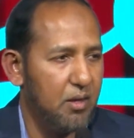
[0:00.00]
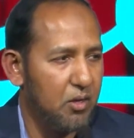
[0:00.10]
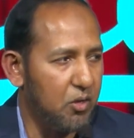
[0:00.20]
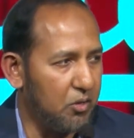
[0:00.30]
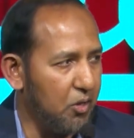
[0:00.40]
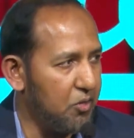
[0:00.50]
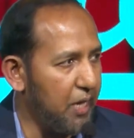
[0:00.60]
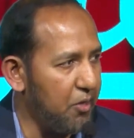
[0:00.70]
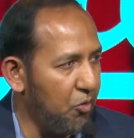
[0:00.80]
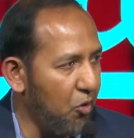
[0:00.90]
Dr.
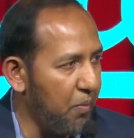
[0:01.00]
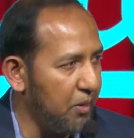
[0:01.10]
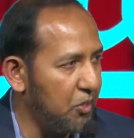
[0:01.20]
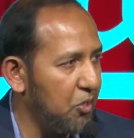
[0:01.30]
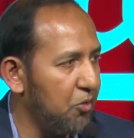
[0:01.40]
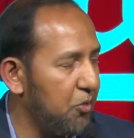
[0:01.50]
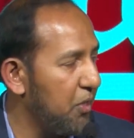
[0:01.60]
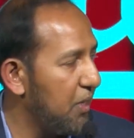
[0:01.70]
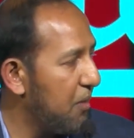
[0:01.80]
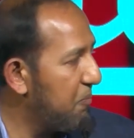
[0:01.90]
Syedur Rahman
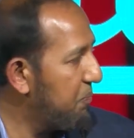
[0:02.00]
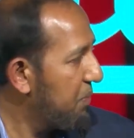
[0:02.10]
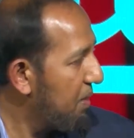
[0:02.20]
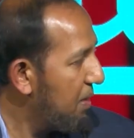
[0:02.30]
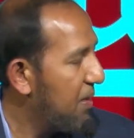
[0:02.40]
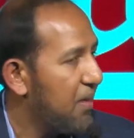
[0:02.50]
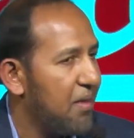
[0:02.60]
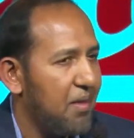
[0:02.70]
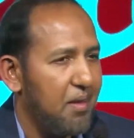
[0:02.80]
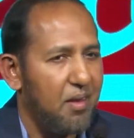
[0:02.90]
Chowdhury.
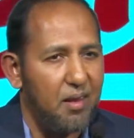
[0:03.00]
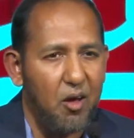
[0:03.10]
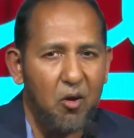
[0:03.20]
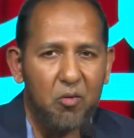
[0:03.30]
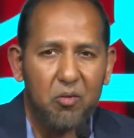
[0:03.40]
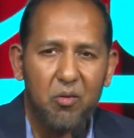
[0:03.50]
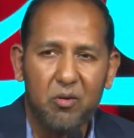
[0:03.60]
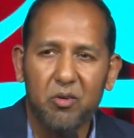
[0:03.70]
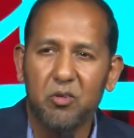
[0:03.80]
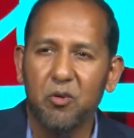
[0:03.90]
Now,
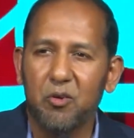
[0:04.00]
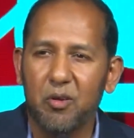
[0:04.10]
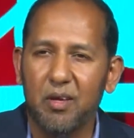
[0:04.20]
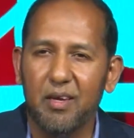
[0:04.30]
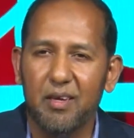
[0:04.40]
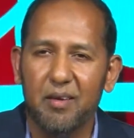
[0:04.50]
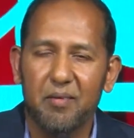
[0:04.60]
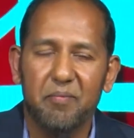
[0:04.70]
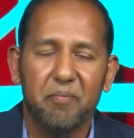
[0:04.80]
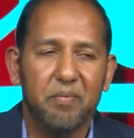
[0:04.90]
Dr.
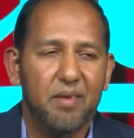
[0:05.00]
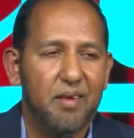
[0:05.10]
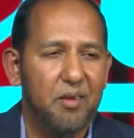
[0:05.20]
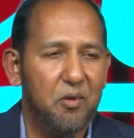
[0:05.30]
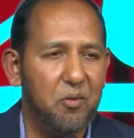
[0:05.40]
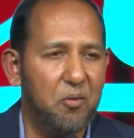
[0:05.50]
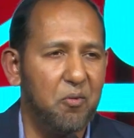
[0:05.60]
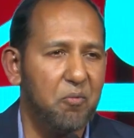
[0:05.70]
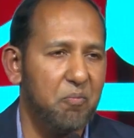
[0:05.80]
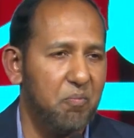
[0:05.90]
Chowdhury,
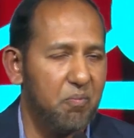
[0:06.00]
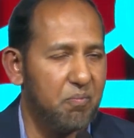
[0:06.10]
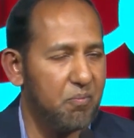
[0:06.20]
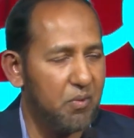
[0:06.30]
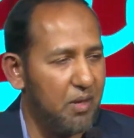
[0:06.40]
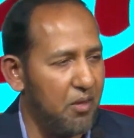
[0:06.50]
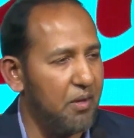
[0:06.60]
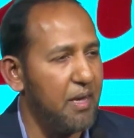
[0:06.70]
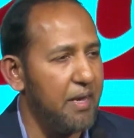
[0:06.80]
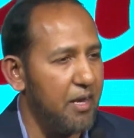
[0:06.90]
you doesn't
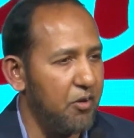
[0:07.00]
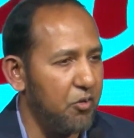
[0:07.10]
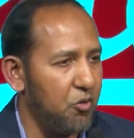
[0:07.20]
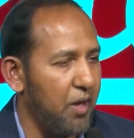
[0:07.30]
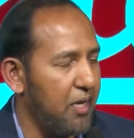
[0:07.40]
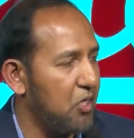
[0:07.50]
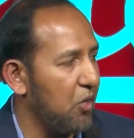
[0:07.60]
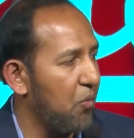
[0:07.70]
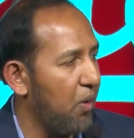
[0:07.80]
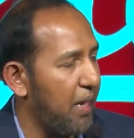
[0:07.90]
need any
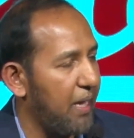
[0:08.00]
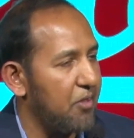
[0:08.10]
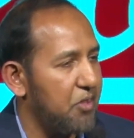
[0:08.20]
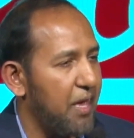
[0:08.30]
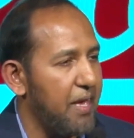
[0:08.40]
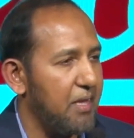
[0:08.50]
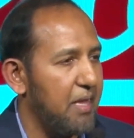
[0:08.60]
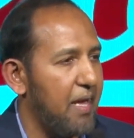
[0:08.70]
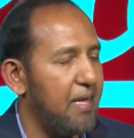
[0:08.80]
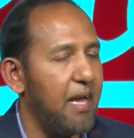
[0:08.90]
introduction. All I can say is
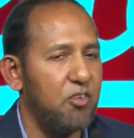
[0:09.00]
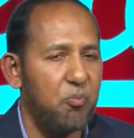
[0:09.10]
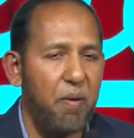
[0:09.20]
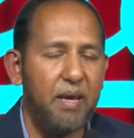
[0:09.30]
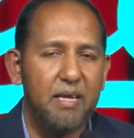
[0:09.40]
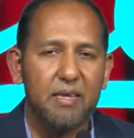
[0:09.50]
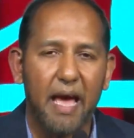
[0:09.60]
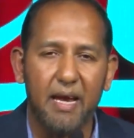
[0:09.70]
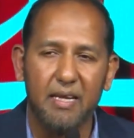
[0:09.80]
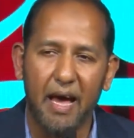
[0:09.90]
that he has spent his
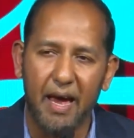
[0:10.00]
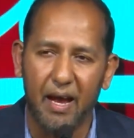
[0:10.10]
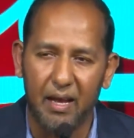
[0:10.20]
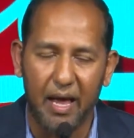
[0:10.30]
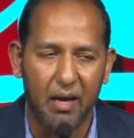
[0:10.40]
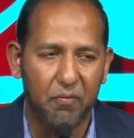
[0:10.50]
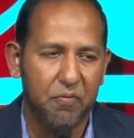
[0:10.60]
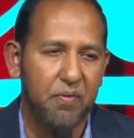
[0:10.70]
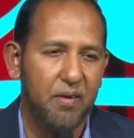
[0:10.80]
entire life